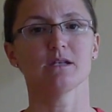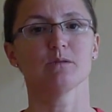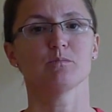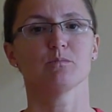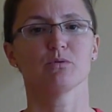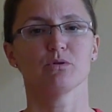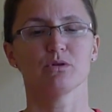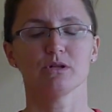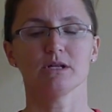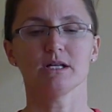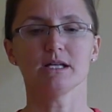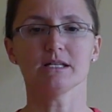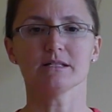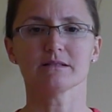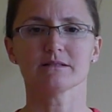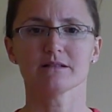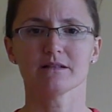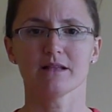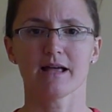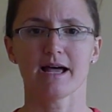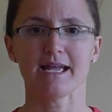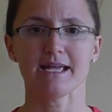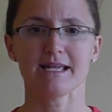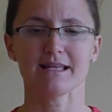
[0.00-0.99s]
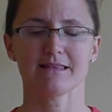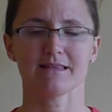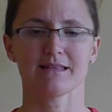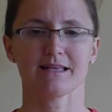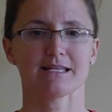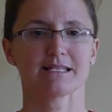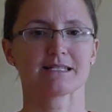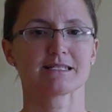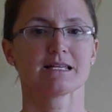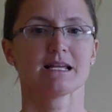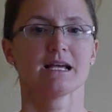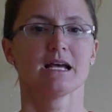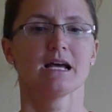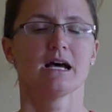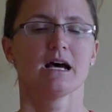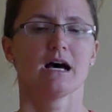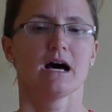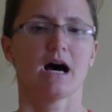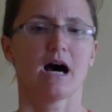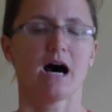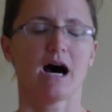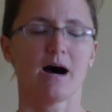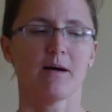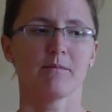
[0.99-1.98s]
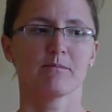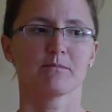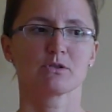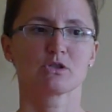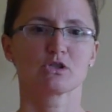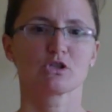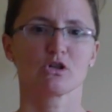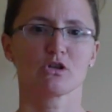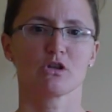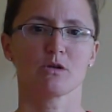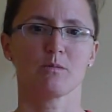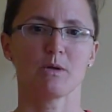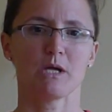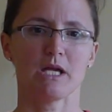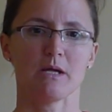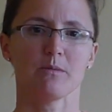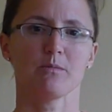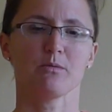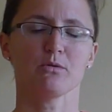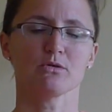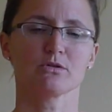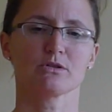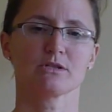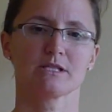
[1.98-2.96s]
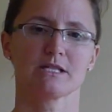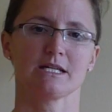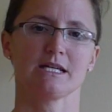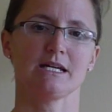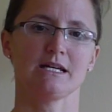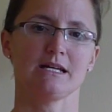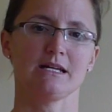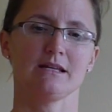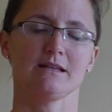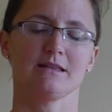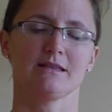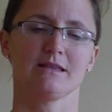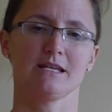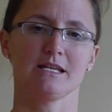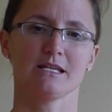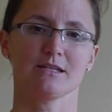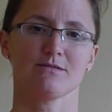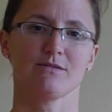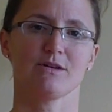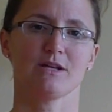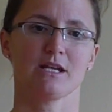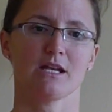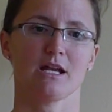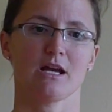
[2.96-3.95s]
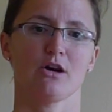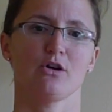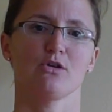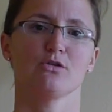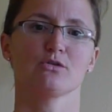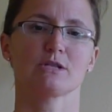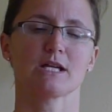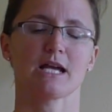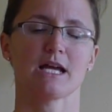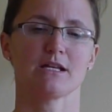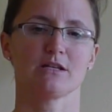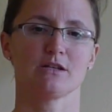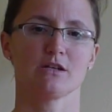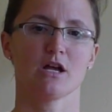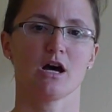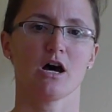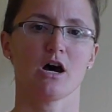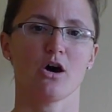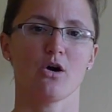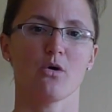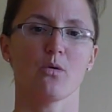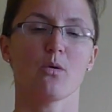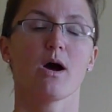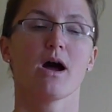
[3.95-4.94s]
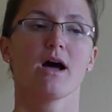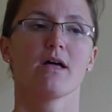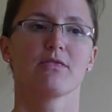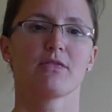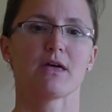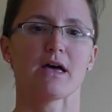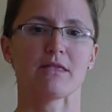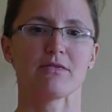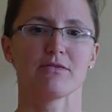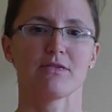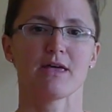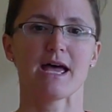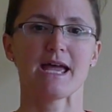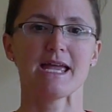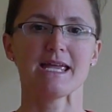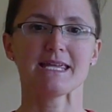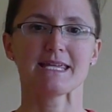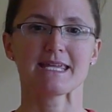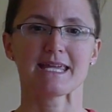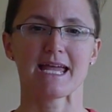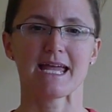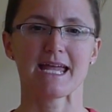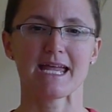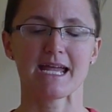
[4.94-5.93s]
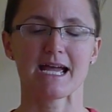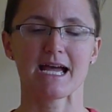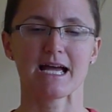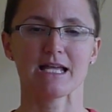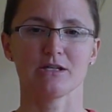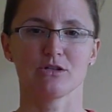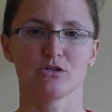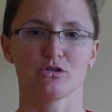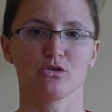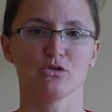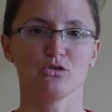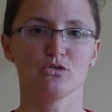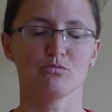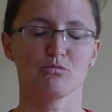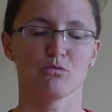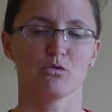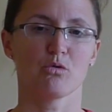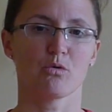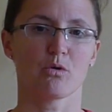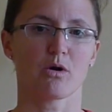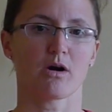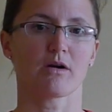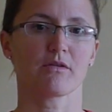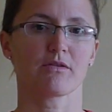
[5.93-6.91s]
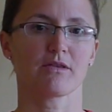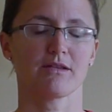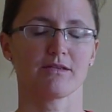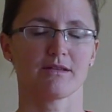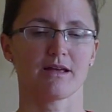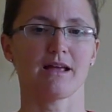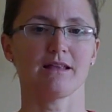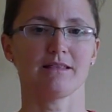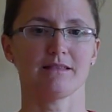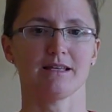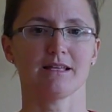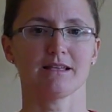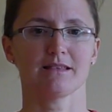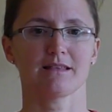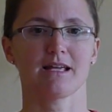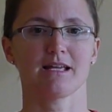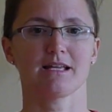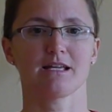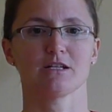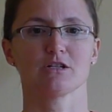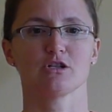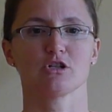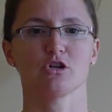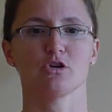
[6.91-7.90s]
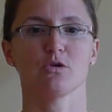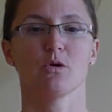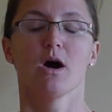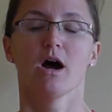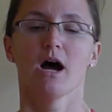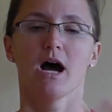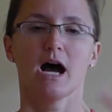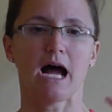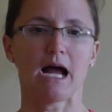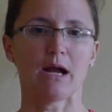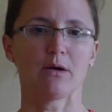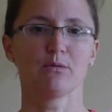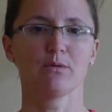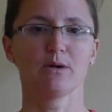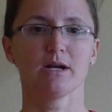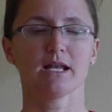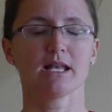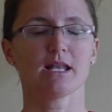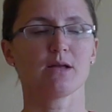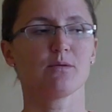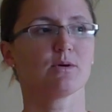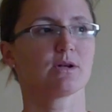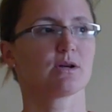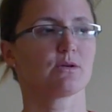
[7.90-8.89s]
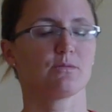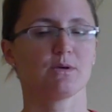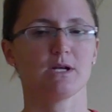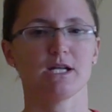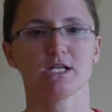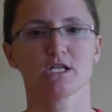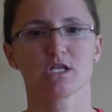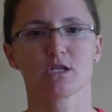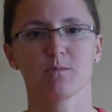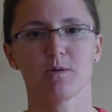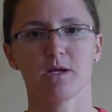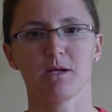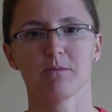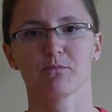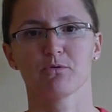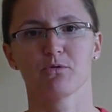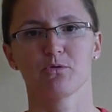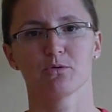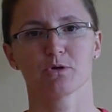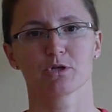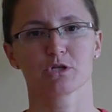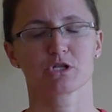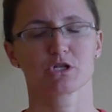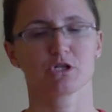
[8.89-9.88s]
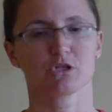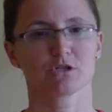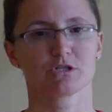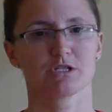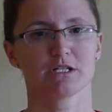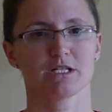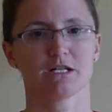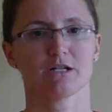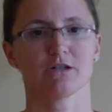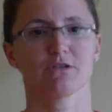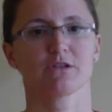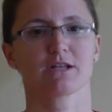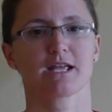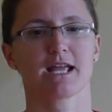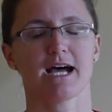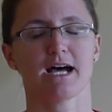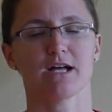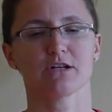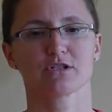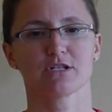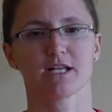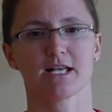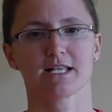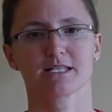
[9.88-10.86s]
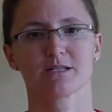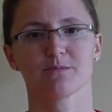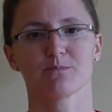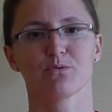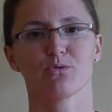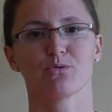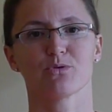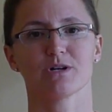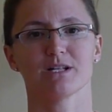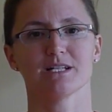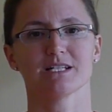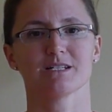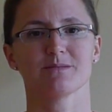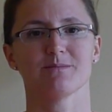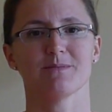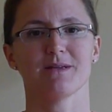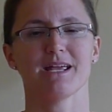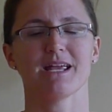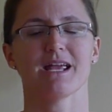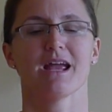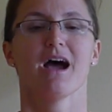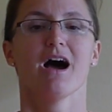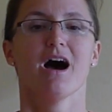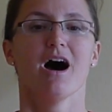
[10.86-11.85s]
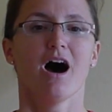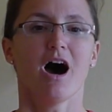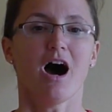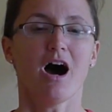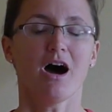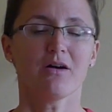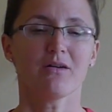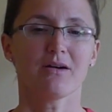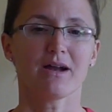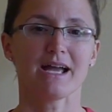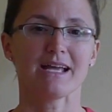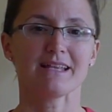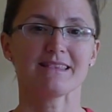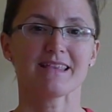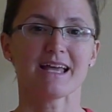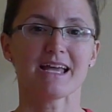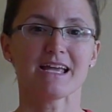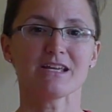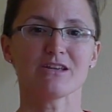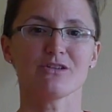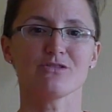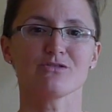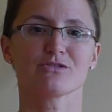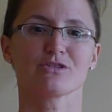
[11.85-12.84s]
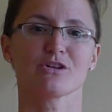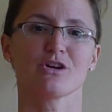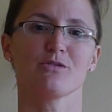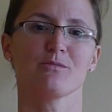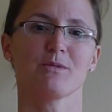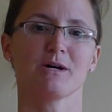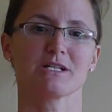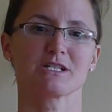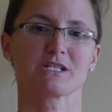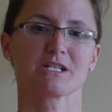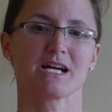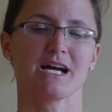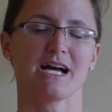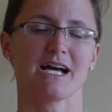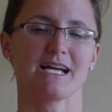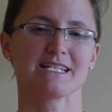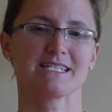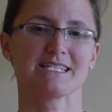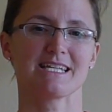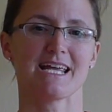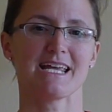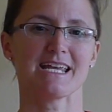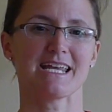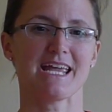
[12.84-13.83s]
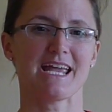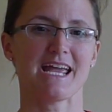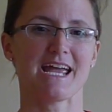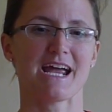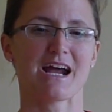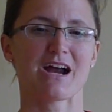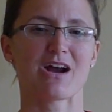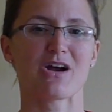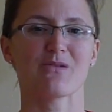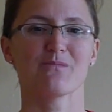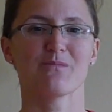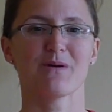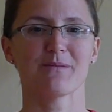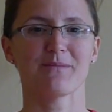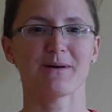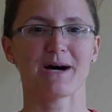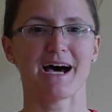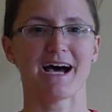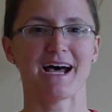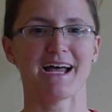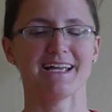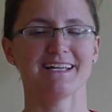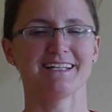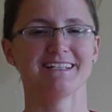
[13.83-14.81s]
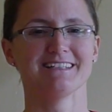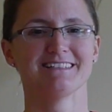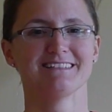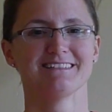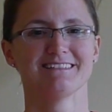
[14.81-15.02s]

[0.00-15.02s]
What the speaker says: please like this so that people see these videos and know that they can do more than they think they can do. I really want to reach the people who are still sitting on the couch. That's important to me. Alright, thank you so much guys. Take care. Bye-bye.